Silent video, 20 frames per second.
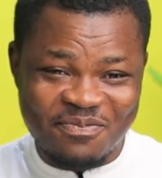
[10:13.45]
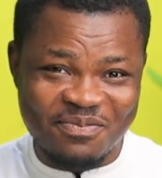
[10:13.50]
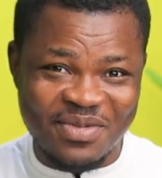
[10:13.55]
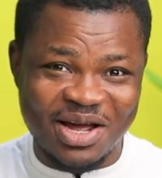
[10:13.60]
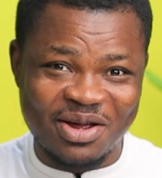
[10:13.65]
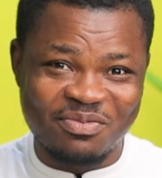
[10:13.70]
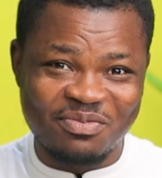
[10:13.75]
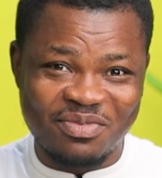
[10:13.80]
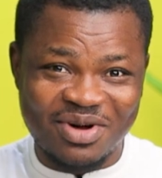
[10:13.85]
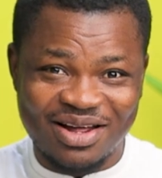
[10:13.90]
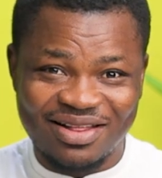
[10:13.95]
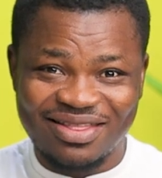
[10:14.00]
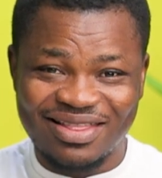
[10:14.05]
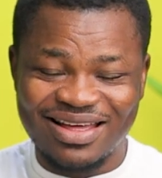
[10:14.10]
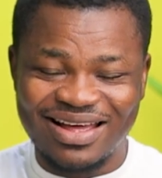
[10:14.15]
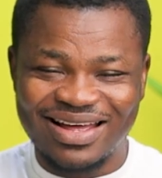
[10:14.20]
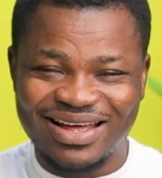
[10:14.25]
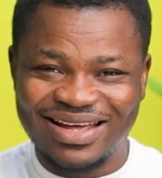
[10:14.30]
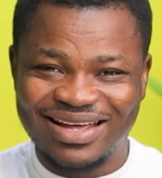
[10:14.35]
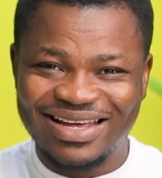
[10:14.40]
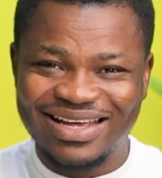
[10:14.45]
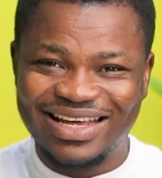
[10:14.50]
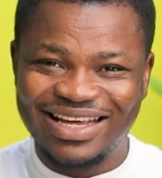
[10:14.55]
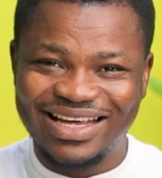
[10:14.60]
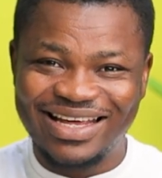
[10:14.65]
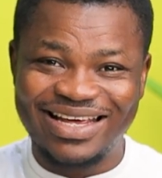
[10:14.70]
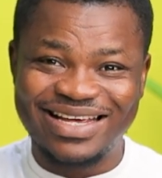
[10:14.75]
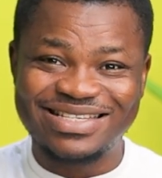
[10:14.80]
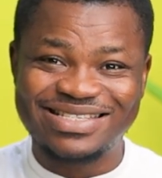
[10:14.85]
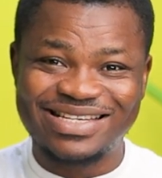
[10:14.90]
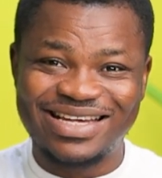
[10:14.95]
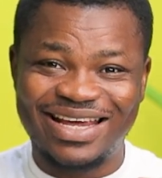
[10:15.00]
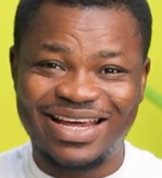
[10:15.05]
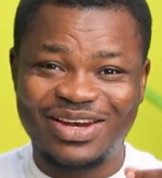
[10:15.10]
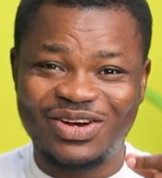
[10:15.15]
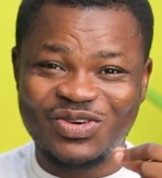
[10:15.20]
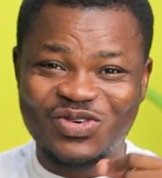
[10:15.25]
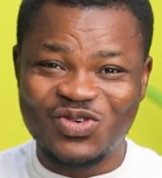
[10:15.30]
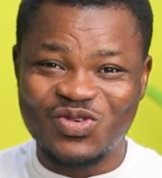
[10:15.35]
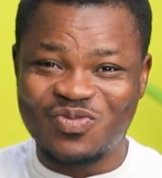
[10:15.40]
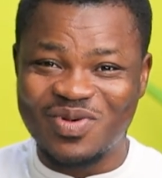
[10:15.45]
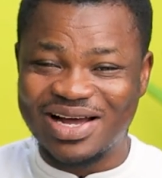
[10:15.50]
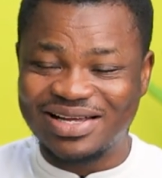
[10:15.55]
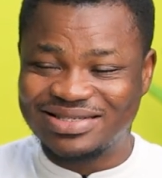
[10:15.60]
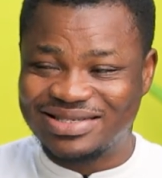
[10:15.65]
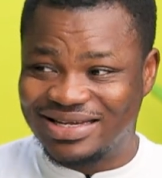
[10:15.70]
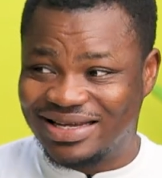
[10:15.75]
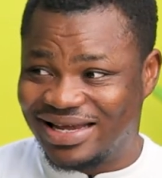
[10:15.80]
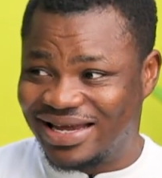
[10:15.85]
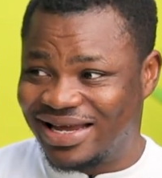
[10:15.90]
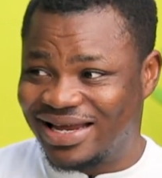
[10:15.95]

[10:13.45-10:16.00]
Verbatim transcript: My mother is in Kumasi.